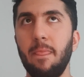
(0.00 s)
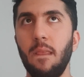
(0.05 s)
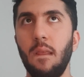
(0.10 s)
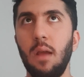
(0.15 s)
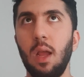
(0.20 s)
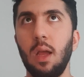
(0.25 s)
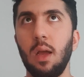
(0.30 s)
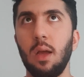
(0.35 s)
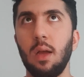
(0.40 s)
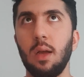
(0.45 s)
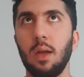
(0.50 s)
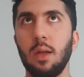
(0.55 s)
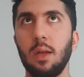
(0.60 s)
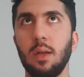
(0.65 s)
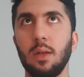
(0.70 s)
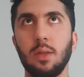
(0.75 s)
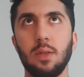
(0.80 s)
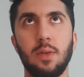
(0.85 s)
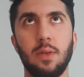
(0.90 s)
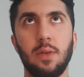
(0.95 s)
uh,
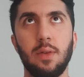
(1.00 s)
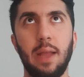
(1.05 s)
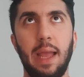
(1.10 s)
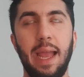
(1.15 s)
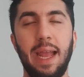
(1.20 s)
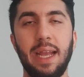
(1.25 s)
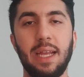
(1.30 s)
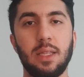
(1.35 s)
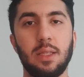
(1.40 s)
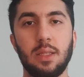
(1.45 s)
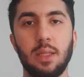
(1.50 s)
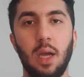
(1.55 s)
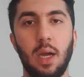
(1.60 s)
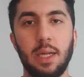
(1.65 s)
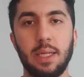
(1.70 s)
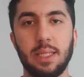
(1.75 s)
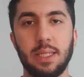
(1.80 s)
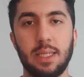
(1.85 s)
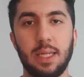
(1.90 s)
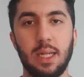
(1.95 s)
8
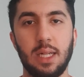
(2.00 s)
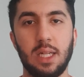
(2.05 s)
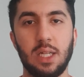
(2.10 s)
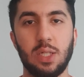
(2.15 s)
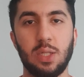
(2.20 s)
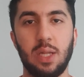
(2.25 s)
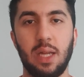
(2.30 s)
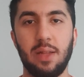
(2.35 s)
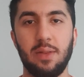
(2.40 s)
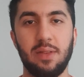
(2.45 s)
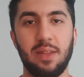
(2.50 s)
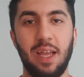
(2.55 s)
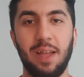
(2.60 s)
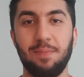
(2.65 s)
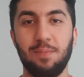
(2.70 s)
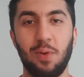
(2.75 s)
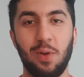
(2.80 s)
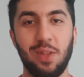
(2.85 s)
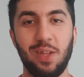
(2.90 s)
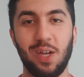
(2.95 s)
9 sales, and
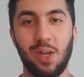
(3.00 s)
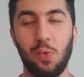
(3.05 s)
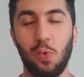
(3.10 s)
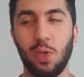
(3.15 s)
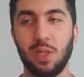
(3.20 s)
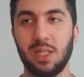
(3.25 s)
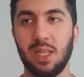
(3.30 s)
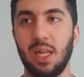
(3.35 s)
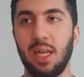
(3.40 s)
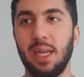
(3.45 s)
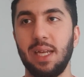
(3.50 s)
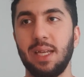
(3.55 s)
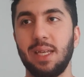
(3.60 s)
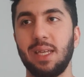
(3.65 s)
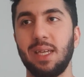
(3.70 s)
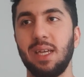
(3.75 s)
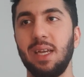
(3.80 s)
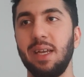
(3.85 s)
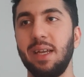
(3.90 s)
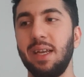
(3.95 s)
that product was
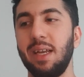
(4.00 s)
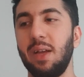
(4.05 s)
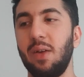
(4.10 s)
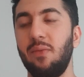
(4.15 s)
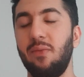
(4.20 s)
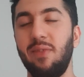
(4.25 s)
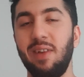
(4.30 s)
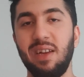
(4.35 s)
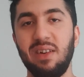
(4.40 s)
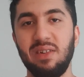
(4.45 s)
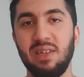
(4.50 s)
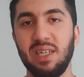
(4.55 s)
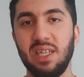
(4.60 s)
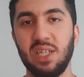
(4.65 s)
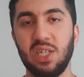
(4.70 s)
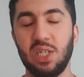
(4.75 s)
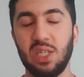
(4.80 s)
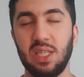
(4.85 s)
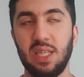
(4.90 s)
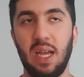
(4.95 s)
like very
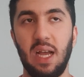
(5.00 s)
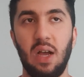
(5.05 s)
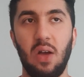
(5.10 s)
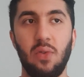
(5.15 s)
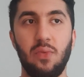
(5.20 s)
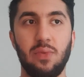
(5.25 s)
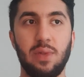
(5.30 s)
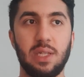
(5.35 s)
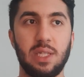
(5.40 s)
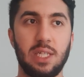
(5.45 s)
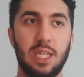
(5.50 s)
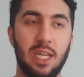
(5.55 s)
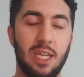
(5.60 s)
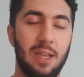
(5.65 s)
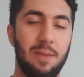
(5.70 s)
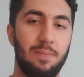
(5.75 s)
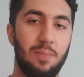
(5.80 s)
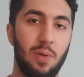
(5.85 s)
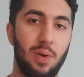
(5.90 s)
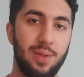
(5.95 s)
niche down. The
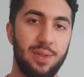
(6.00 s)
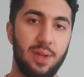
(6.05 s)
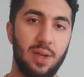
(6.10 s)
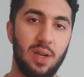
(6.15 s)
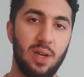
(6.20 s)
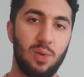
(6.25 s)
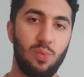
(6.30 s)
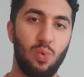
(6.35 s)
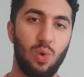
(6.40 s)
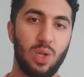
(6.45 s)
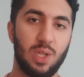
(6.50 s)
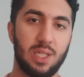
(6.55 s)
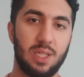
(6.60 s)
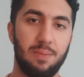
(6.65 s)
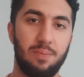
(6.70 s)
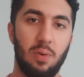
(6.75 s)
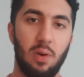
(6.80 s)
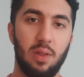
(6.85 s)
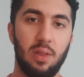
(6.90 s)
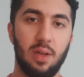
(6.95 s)
second product was the
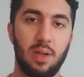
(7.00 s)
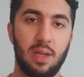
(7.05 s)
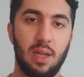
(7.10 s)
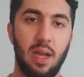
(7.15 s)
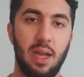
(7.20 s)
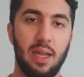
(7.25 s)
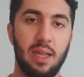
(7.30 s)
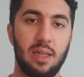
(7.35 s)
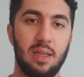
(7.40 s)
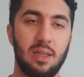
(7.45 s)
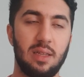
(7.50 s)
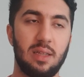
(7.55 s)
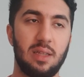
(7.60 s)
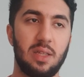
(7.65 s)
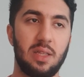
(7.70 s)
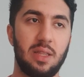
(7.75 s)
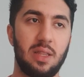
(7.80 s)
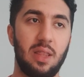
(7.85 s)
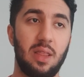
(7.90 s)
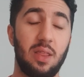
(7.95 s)
product I
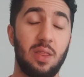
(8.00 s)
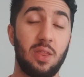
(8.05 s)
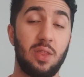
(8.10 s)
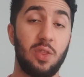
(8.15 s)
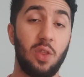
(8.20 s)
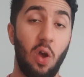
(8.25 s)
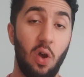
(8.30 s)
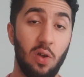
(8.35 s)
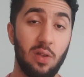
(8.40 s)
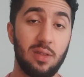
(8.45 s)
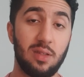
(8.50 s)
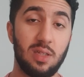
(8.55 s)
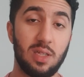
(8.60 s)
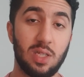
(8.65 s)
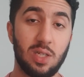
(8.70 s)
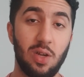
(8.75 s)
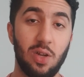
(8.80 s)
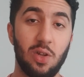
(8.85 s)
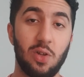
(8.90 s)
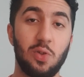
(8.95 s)
thought
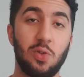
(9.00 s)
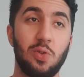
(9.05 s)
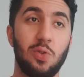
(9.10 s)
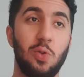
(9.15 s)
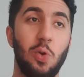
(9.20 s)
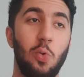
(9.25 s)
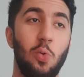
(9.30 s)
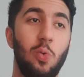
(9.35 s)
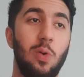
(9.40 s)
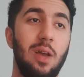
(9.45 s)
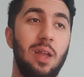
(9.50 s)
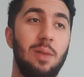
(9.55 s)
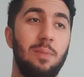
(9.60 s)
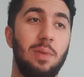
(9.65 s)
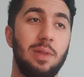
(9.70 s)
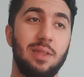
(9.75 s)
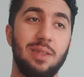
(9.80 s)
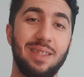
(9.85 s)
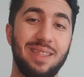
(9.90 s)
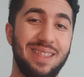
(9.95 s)
it's gonna do well,
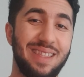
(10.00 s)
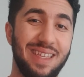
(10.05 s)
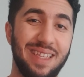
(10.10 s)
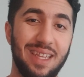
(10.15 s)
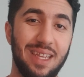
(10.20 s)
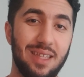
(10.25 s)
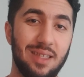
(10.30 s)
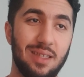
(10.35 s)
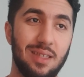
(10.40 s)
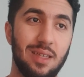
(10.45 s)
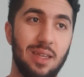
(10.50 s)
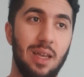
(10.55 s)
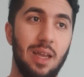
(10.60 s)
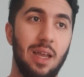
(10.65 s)
but it didn't.